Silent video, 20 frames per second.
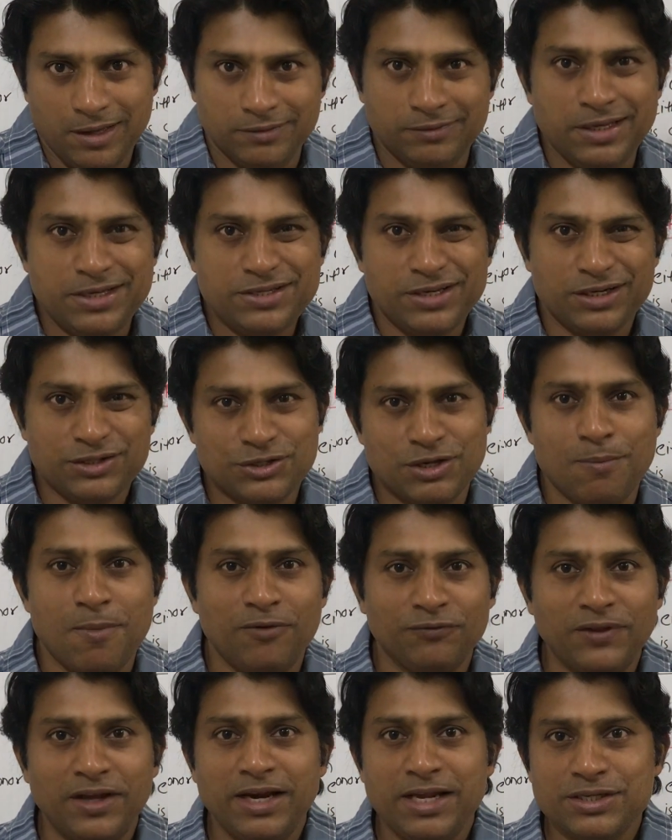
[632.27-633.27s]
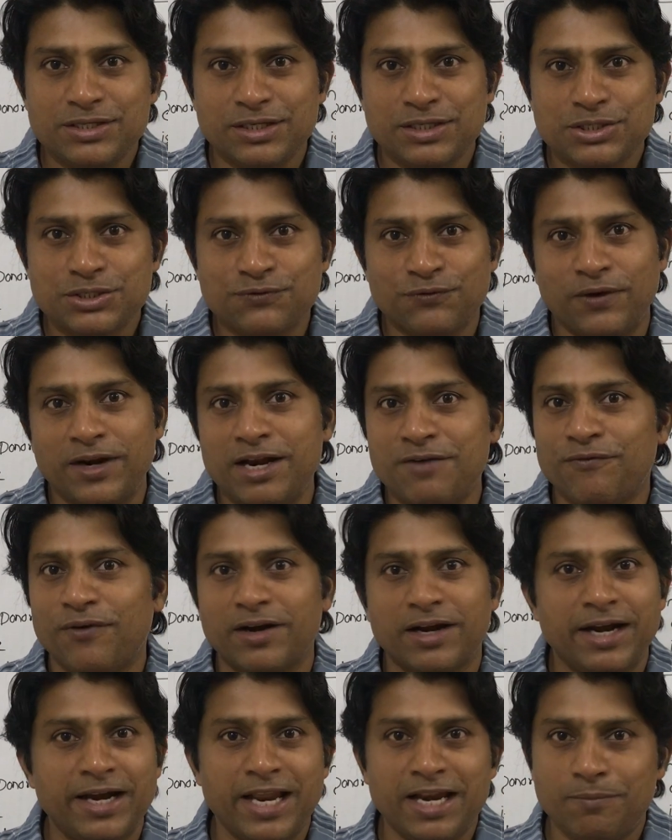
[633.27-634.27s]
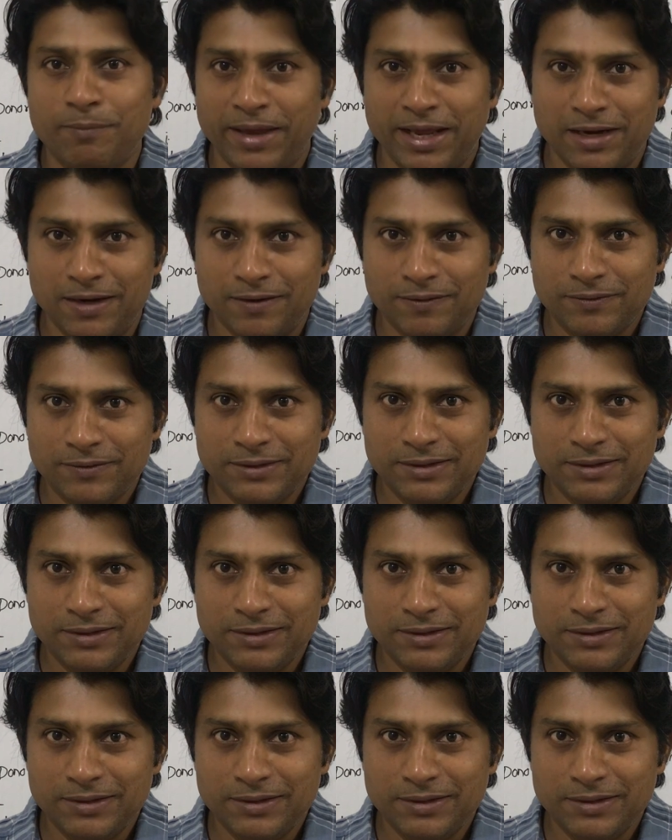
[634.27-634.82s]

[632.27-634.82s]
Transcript: These are some of the reasons for infertility in male.